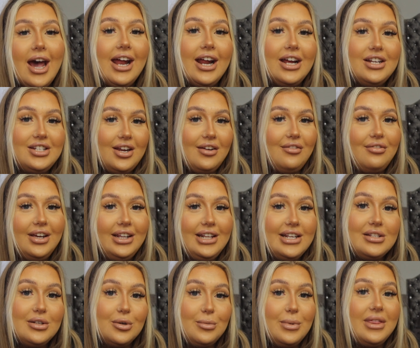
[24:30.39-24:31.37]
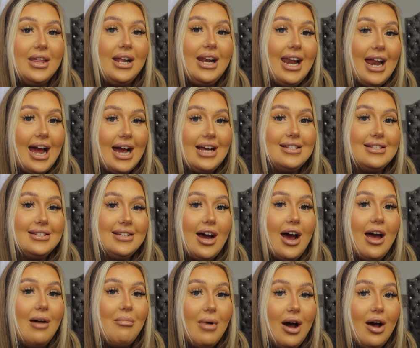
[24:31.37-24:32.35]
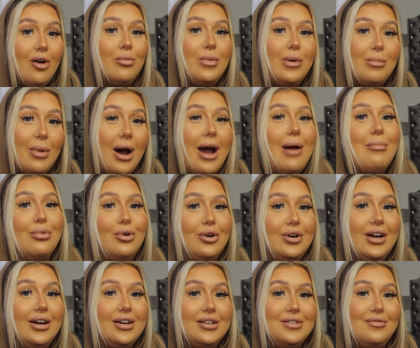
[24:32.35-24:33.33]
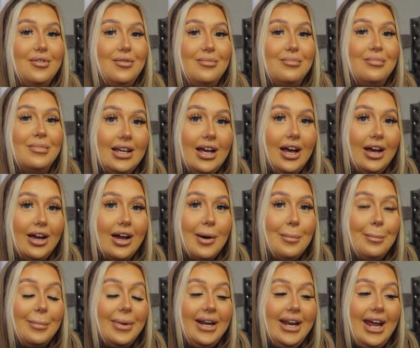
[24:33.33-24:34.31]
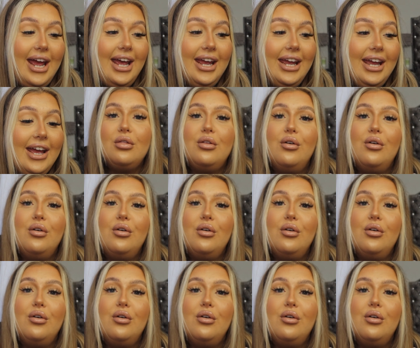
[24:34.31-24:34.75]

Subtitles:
And I don't think this will be the last time I will be buying products from her company.